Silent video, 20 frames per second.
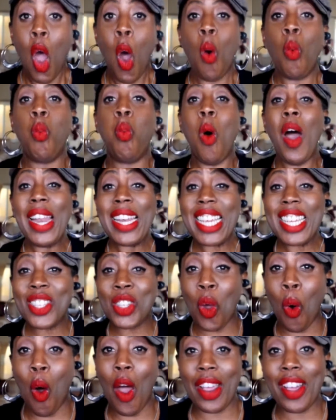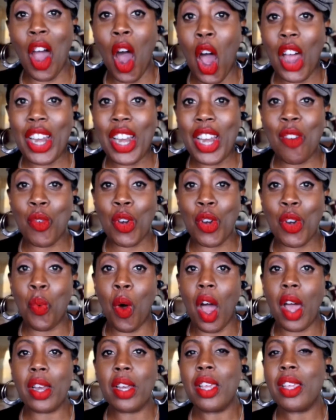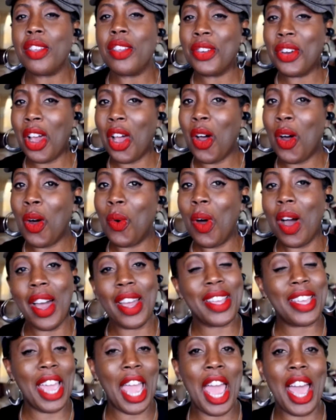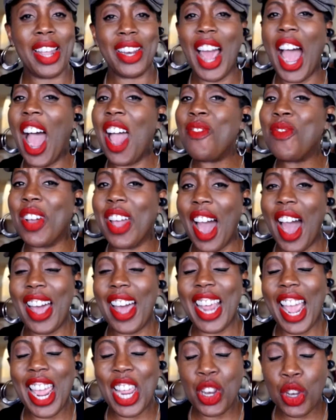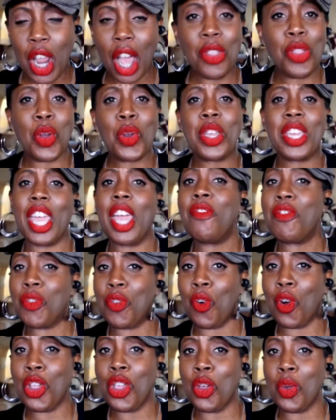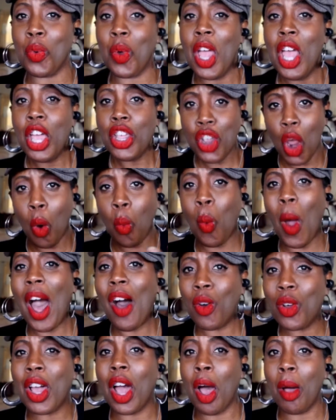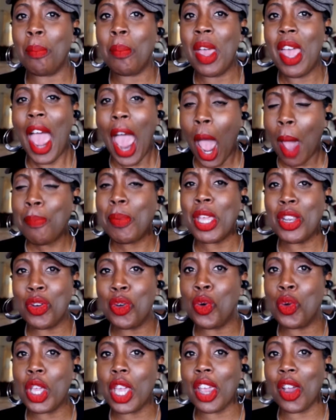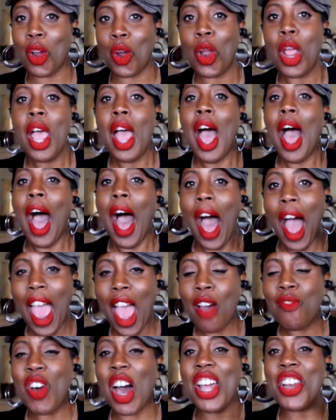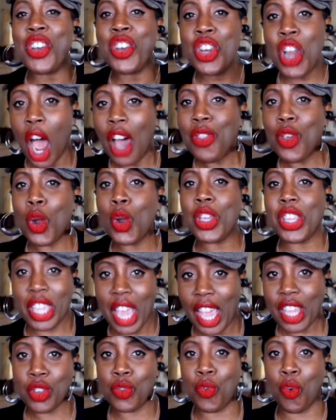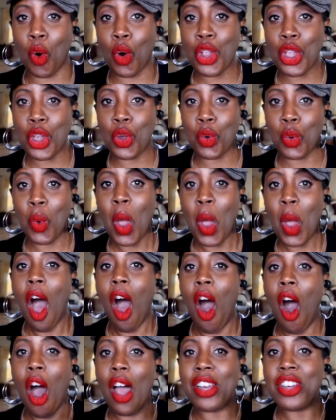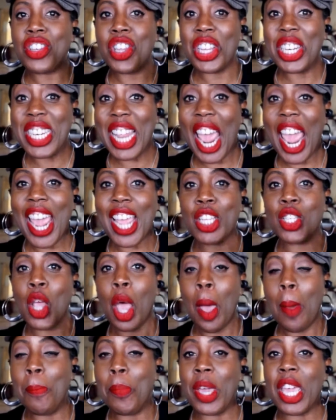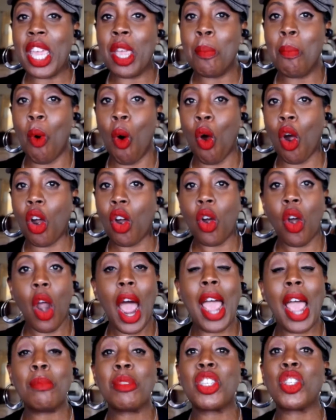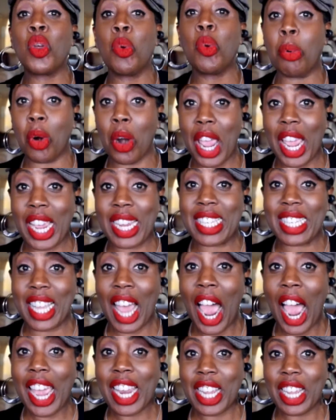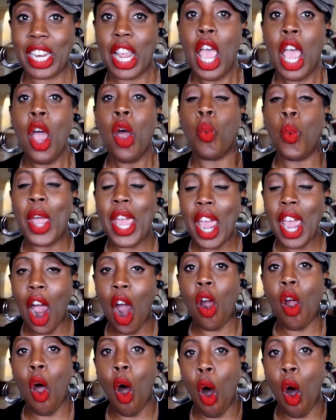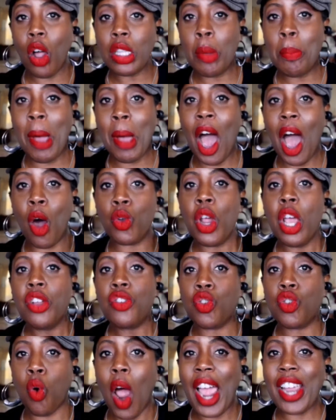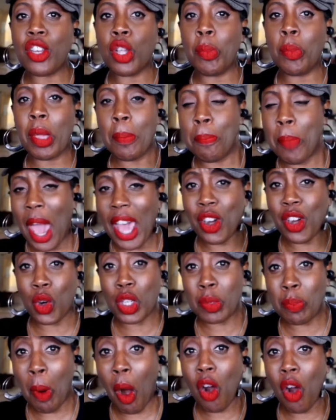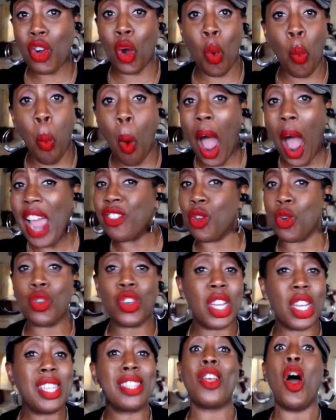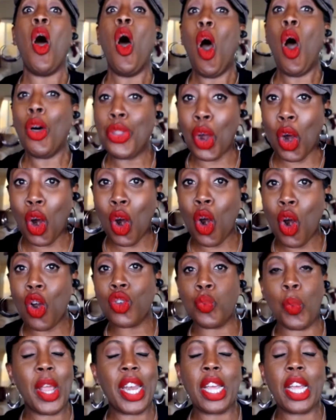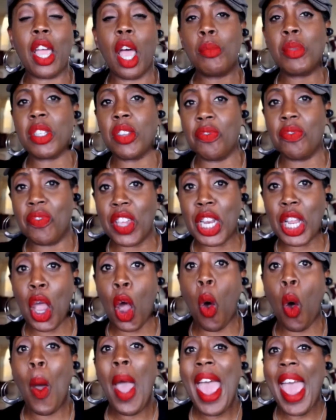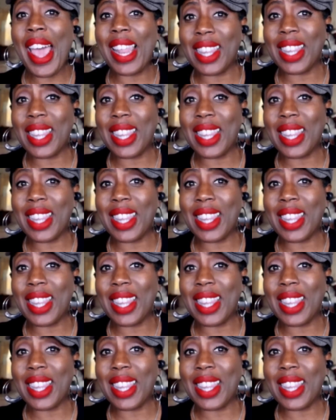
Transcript: What is going on, everyone? You know, again, I've got another gift for you. You're welcome. Happy New Year. I have another guest for you on today's Be More, or I'm super excited. We are all about trying to be better, smarter, wiser, just all the urge when it comes to video and